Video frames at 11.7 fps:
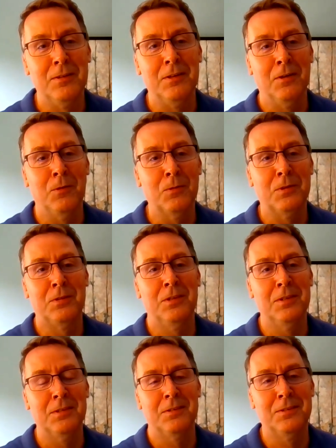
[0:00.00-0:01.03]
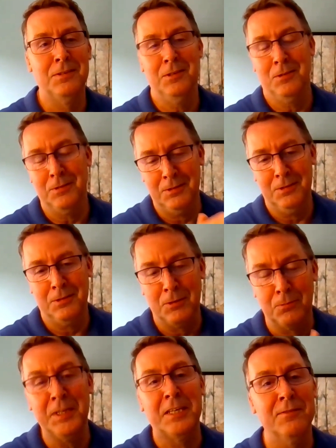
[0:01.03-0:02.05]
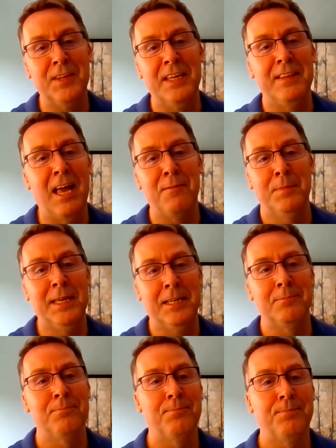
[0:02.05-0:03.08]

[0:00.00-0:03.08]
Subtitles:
to reconvene that meeting.